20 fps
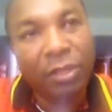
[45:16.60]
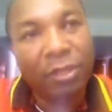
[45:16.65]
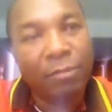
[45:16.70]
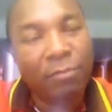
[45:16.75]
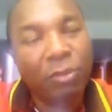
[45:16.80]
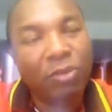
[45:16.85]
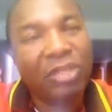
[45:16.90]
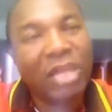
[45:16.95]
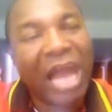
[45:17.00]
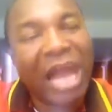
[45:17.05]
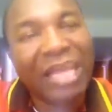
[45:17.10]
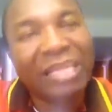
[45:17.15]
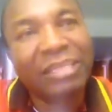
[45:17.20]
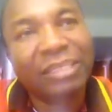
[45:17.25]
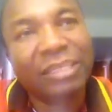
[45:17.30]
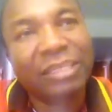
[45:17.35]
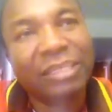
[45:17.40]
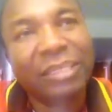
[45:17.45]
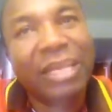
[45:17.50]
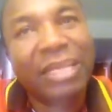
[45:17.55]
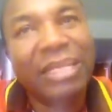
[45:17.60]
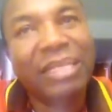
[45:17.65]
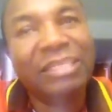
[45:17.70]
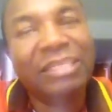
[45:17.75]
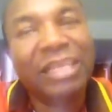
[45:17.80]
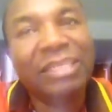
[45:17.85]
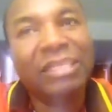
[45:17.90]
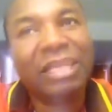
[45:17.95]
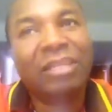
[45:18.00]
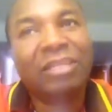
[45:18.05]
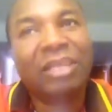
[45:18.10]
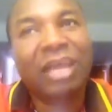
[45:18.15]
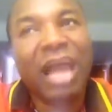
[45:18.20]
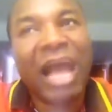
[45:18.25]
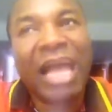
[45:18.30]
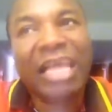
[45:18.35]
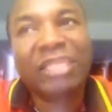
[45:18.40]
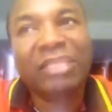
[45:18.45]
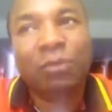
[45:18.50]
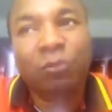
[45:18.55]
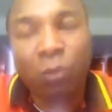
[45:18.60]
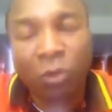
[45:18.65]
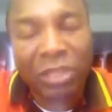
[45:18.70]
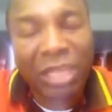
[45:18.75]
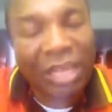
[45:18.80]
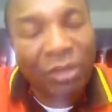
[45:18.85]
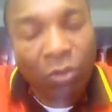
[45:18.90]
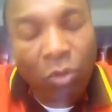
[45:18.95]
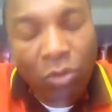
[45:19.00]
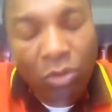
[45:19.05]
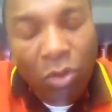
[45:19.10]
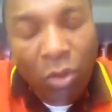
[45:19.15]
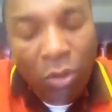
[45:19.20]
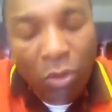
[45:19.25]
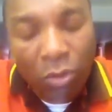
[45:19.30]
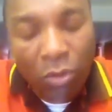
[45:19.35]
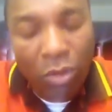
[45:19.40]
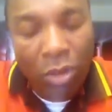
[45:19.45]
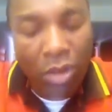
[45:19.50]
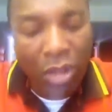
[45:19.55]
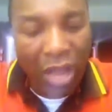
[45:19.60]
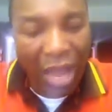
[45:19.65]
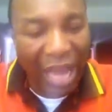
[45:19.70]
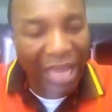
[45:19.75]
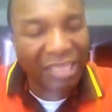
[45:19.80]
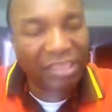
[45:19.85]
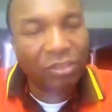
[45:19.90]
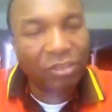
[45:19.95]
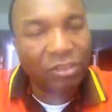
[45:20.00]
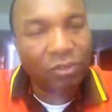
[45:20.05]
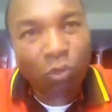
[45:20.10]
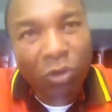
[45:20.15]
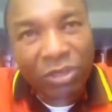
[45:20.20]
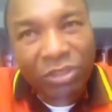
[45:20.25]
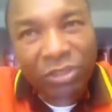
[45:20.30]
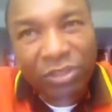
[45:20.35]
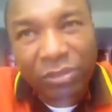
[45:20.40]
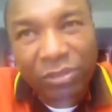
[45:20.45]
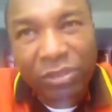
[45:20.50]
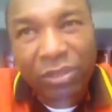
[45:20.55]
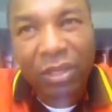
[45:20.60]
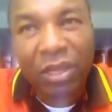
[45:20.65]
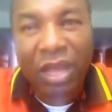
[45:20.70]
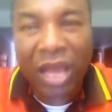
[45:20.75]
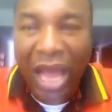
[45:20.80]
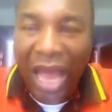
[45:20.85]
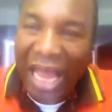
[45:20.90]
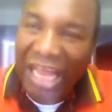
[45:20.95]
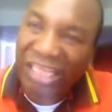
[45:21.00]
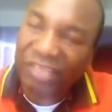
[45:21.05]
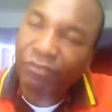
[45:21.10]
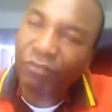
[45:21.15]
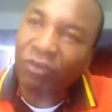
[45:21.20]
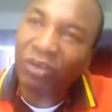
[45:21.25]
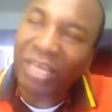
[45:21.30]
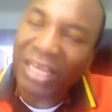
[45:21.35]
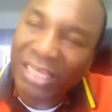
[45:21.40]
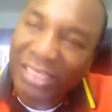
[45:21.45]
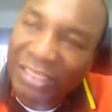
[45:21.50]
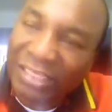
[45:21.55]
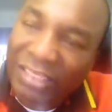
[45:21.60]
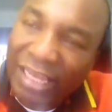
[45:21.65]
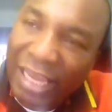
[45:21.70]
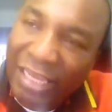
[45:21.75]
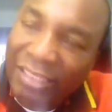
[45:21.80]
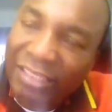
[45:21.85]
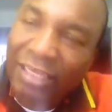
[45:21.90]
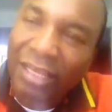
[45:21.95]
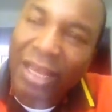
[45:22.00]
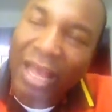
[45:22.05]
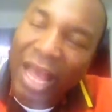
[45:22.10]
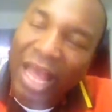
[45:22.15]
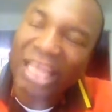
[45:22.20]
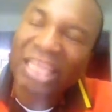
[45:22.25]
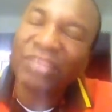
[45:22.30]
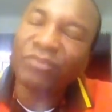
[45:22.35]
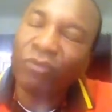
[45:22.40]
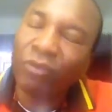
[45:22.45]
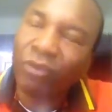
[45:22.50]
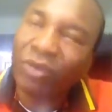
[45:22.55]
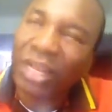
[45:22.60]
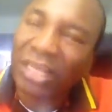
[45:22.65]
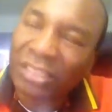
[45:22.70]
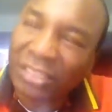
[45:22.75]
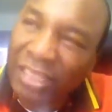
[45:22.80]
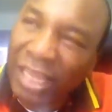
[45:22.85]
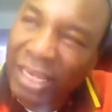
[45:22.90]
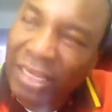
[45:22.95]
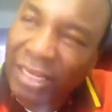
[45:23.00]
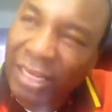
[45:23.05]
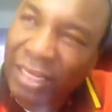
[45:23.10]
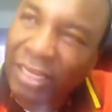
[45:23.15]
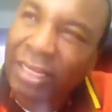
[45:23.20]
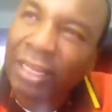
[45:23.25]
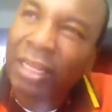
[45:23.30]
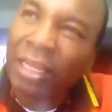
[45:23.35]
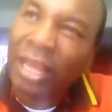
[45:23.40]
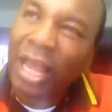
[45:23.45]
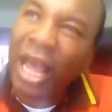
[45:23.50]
but ask in the sense that ask what I don't know, ask questions, ask for insight, ask for understanding,